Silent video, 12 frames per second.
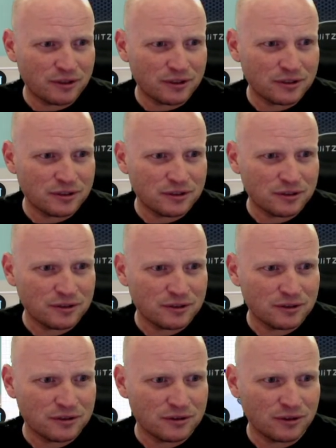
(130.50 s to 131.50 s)
There it is.
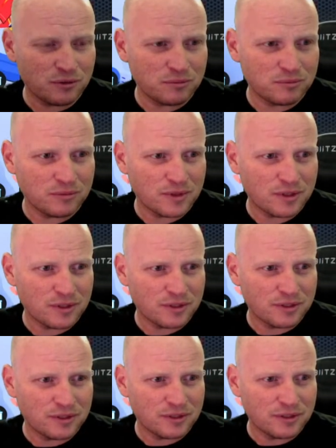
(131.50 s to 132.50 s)
No.
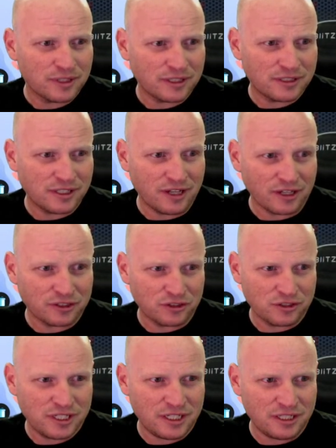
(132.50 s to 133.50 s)
That's a
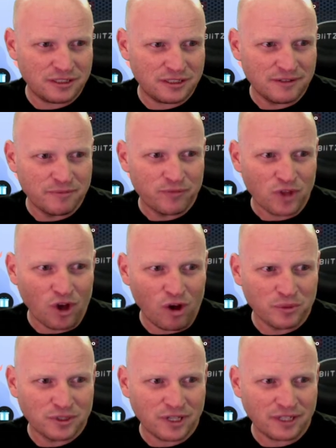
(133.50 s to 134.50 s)
Dr. Z's.
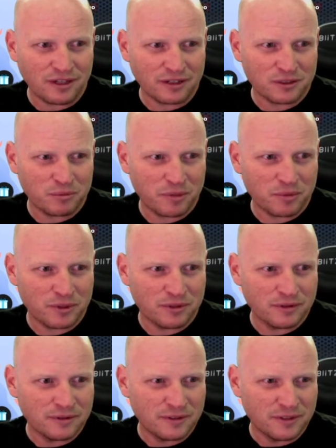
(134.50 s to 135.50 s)
Almost like Dr.
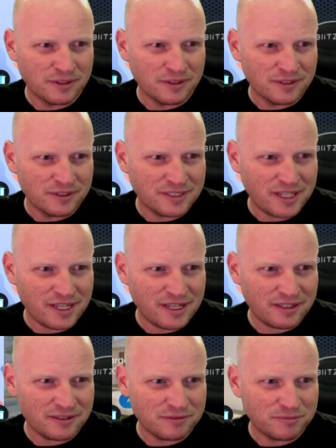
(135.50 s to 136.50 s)
Pepper.
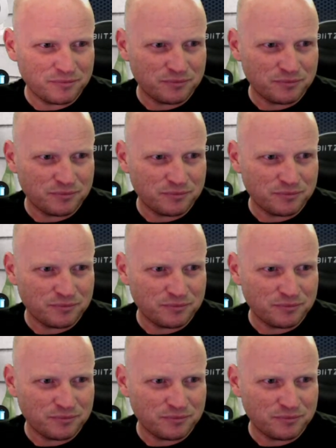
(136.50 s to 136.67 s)
Dang.